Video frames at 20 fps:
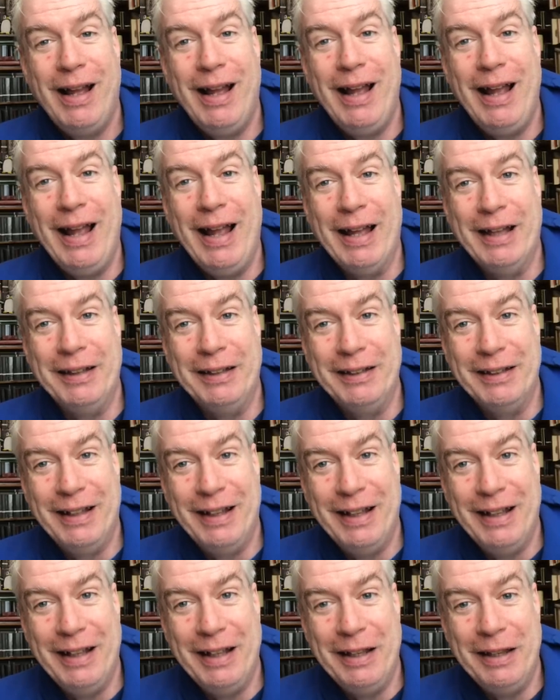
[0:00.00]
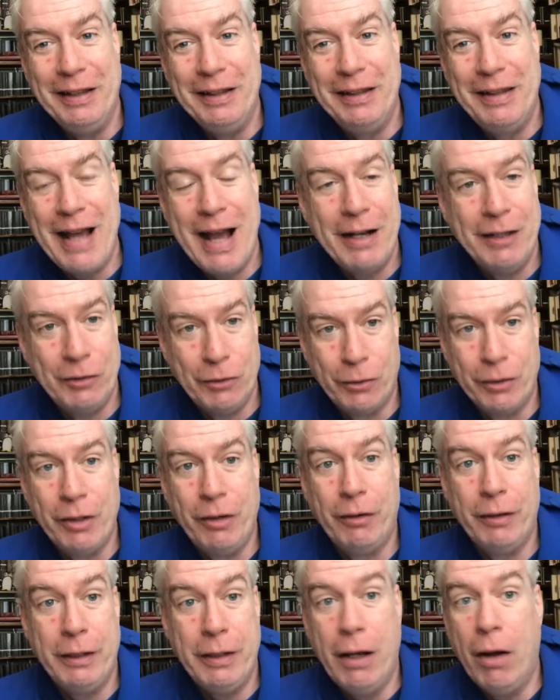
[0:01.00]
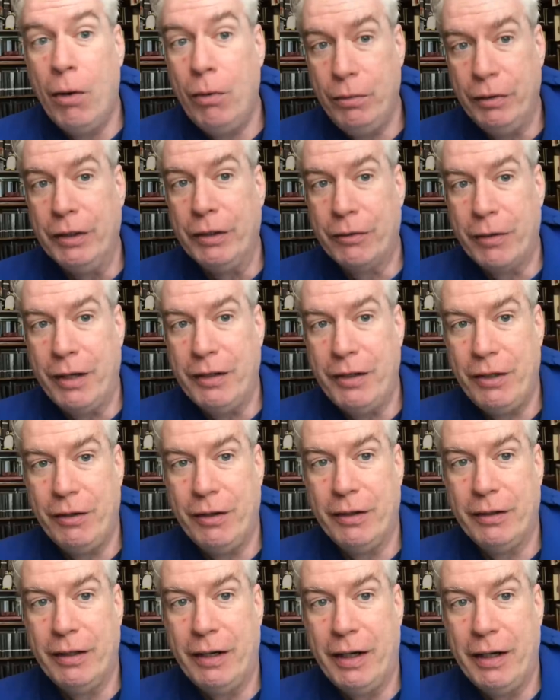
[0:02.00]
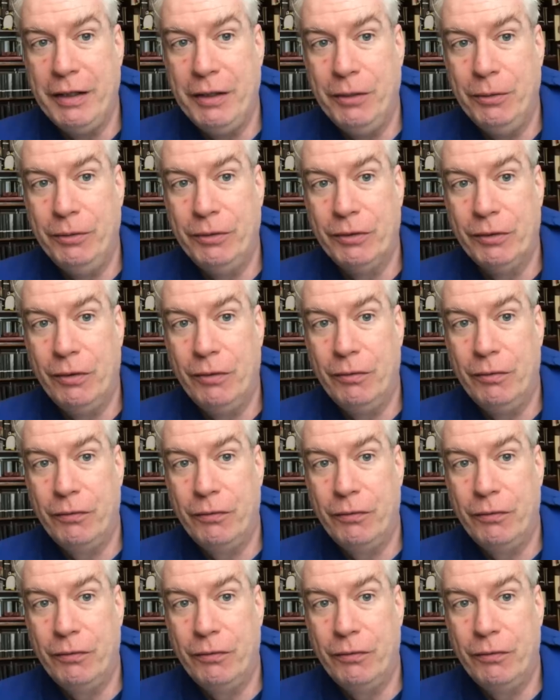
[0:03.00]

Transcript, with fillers: And that is ordinarily the only criterion that I use.